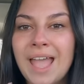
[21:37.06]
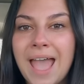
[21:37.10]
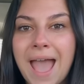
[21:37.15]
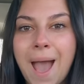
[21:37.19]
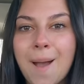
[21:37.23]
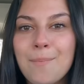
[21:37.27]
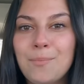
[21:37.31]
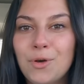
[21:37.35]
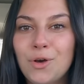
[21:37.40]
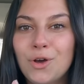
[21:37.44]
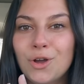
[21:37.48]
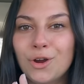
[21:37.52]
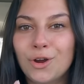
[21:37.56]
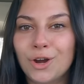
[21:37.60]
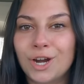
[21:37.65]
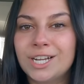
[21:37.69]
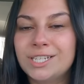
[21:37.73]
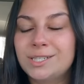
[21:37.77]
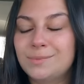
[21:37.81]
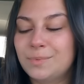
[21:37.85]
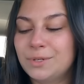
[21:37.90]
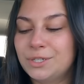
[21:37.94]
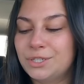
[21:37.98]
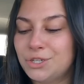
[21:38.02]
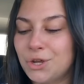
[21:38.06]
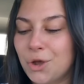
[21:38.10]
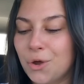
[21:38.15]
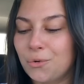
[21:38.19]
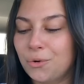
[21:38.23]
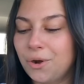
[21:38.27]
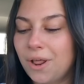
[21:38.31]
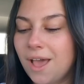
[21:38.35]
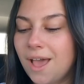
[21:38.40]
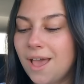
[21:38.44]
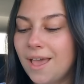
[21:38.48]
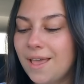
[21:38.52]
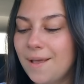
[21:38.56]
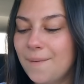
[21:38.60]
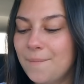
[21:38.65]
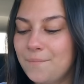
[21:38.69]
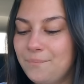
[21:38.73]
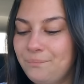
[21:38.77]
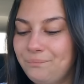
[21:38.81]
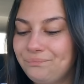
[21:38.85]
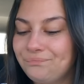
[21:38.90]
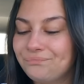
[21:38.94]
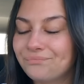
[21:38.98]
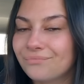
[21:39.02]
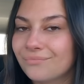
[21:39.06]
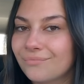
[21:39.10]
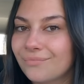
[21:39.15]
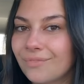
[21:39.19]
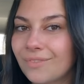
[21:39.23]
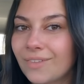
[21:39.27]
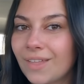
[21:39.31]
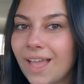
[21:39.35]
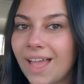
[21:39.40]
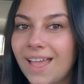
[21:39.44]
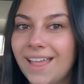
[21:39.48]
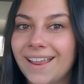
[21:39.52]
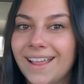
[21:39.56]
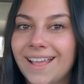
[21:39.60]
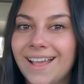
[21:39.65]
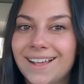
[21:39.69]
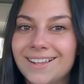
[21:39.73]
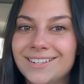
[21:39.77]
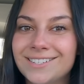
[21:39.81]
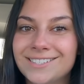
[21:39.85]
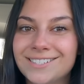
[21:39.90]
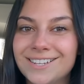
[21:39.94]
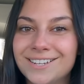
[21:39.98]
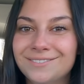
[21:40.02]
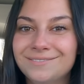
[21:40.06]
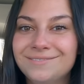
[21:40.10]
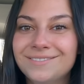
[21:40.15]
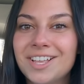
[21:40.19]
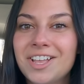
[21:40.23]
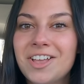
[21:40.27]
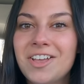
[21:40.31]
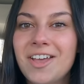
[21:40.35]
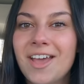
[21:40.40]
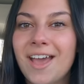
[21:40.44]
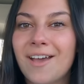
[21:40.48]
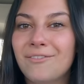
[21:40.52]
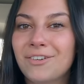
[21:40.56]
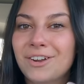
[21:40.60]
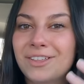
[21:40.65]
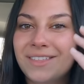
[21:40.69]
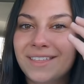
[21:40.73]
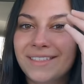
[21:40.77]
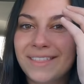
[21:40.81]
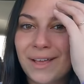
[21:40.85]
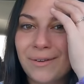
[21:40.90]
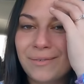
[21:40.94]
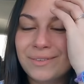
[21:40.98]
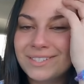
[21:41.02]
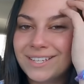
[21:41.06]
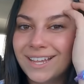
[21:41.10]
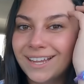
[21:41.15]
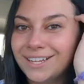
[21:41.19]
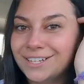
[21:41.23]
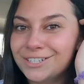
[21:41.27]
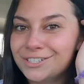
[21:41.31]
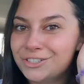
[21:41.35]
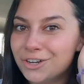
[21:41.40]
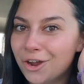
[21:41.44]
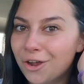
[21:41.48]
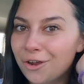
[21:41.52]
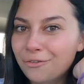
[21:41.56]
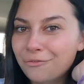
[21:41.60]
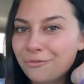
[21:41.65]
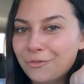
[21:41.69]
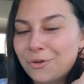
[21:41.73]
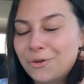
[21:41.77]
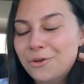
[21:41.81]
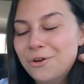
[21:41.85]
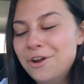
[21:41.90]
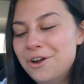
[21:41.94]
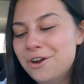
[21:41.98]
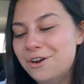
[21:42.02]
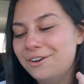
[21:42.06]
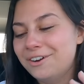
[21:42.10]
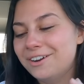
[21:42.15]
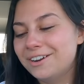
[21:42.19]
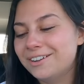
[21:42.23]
apple crisp donut, I guess. Everything that was like junk food.